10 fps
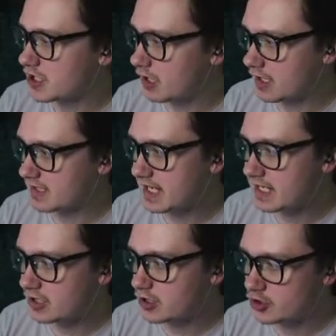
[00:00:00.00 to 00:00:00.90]
Like I say,
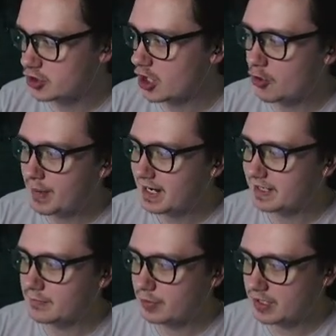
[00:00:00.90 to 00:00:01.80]
you can just go back
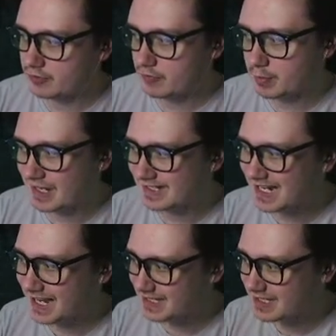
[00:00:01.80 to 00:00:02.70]
and press replay
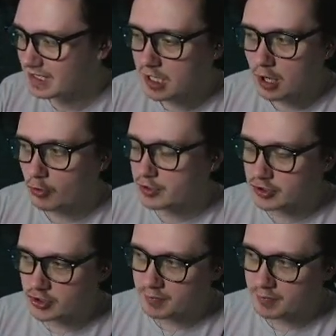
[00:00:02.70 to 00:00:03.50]
task, or you can just